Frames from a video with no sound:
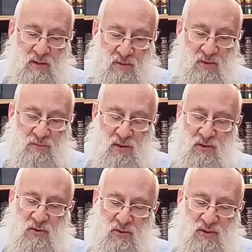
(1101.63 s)
They went by the
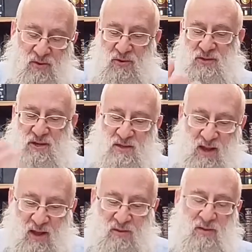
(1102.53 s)
court said it's
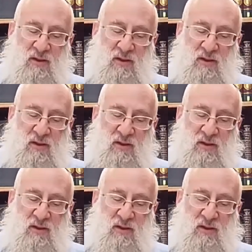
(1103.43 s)
allowed,